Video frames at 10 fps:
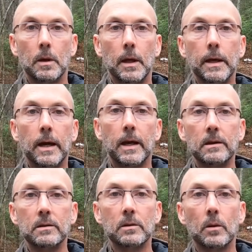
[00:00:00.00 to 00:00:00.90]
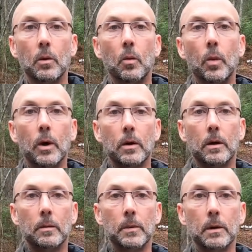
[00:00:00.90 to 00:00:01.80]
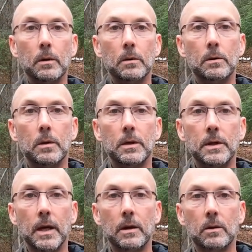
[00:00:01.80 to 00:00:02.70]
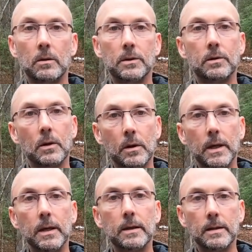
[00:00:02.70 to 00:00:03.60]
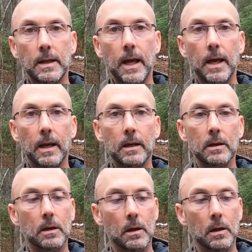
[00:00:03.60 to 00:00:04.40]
Hey guys, welcome to the channel. It's Dirty Dan.